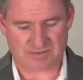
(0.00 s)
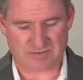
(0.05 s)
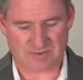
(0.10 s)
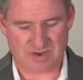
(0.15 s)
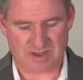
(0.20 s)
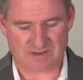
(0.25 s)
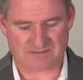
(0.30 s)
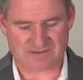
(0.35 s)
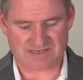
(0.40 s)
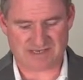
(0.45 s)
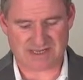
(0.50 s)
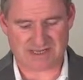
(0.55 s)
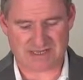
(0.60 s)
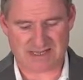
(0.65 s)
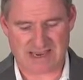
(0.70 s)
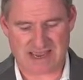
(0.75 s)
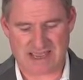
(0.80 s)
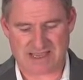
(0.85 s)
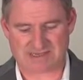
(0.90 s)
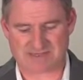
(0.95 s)
12,
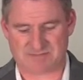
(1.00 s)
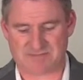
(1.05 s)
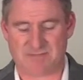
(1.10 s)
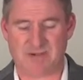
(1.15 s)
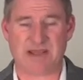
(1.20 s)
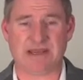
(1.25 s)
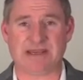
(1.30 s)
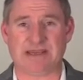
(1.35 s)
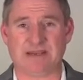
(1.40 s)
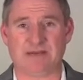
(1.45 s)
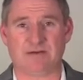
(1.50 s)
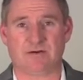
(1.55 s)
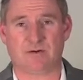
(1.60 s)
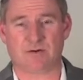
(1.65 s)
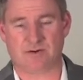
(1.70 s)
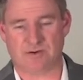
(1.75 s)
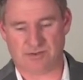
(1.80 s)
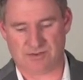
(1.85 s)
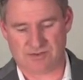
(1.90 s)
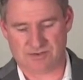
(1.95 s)
suddenly has money
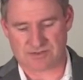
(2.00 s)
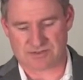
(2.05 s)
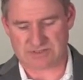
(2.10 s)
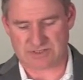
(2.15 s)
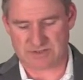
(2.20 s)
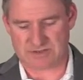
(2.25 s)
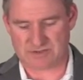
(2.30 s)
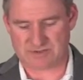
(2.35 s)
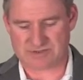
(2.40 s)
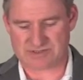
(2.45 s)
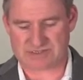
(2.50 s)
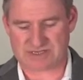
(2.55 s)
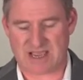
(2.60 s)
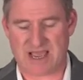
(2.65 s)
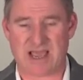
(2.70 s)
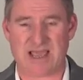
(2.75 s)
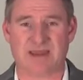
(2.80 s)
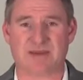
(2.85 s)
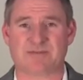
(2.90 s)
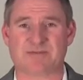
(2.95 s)
or new clothes
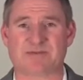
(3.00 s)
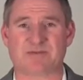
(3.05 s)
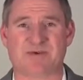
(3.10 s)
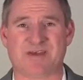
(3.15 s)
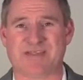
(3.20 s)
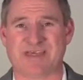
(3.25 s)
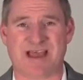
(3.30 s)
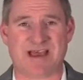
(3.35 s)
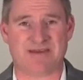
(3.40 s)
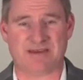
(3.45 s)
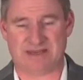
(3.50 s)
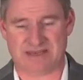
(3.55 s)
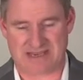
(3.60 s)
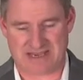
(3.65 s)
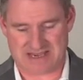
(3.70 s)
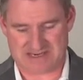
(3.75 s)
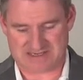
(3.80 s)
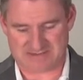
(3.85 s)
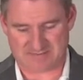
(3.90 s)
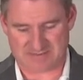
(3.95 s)
items without any
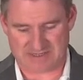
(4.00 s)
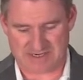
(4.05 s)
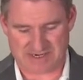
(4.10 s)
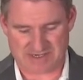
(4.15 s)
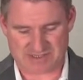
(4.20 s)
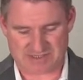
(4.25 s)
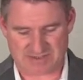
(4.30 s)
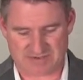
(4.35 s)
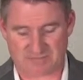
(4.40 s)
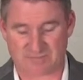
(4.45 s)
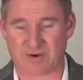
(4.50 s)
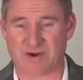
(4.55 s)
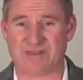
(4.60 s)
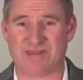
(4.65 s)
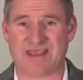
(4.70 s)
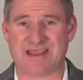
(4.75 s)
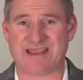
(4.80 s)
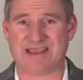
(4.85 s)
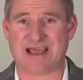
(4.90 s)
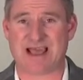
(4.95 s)
explanation of where
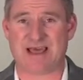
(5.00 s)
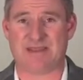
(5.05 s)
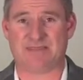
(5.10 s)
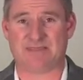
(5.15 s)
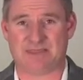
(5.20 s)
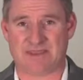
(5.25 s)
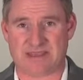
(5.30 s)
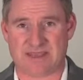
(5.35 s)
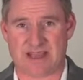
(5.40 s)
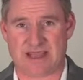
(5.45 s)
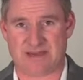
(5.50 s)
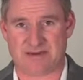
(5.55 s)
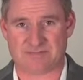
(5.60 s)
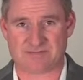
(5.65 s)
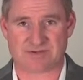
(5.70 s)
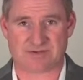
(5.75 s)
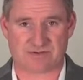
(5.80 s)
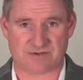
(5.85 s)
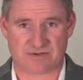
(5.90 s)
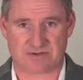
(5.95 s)
they got the
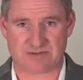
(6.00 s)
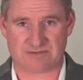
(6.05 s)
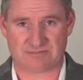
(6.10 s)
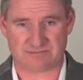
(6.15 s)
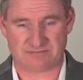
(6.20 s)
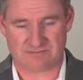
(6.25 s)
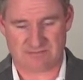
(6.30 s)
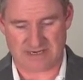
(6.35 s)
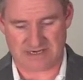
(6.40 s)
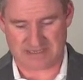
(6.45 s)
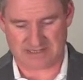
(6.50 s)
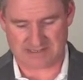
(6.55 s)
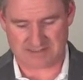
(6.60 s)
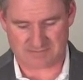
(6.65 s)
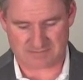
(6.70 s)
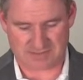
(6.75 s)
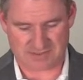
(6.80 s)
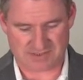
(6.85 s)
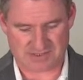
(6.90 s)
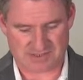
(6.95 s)
items or money to
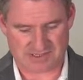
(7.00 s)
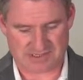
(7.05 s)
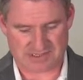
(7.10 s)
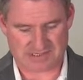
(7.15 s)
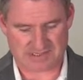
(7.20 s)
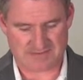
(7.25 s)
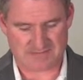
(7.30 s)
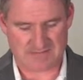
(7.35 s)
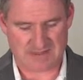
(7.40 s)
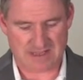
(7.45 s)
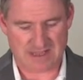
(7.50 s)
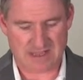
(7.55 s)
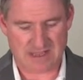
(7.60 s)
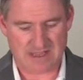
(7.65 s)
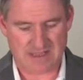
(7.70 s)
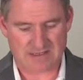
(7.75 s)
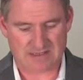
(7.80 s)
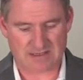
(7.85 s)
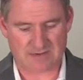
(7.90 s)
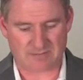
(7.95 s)
purchase.
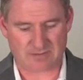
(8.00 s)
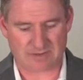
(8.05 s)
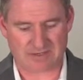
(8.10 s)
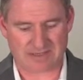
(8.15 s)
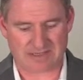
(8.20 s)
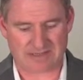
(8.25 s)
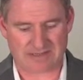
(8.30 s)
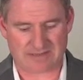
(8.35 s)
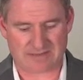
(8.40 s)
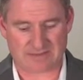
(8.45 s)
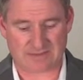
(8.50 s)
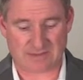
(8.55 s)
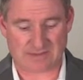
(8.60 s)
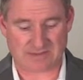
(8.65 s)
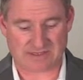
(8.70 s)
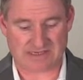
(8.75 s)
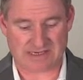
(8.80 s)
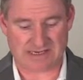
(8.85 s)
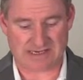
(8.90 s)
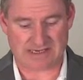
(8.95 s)
Number
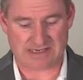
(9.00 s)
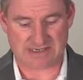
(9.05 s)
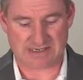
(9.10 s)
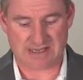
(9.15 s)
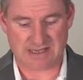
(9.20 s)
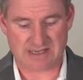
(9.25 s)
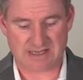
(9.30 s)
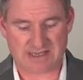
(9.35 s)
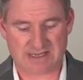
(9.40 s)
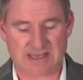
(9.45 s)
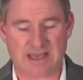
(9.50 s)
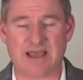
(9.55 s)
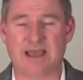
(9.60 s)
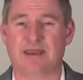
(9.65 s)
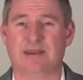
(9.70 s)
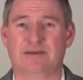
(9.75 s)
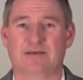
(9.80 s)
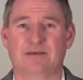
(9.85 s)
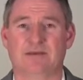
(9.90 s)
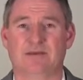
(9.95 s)
13,
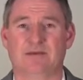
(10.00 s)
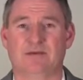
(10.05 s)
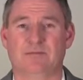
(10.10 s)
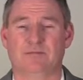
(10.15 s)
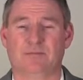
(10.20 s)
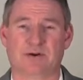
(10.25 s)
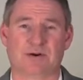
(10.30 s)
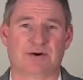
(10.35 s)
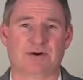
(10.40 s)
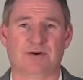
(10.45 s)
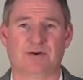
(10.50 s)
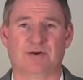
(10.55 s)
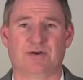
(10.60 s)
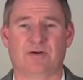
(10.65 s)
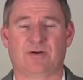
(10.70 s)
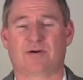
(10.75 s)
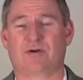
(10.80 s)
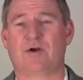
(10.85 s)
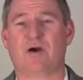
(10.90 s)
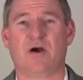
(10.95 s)
cut, burn,
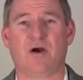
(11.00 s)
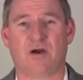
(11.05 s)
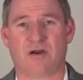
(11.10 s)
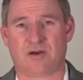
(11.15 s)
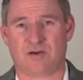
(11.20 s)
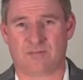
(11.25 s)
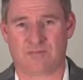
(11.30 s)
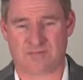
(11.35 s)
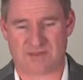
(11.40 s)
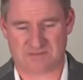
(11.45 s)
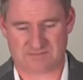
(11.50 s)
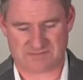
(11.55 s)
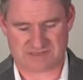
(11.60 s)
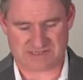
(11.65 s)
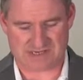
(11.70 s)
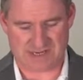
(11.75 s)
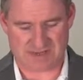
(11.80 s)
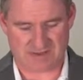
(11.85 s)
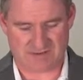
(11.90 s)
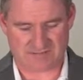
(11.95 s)
or harm
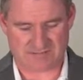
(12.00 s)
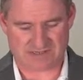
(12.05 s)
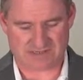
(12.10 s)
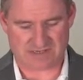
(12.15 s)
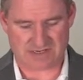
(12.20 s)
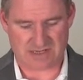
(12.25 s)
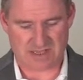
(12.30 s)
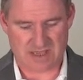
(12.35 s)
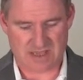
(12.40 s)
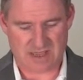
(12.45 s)
themselves.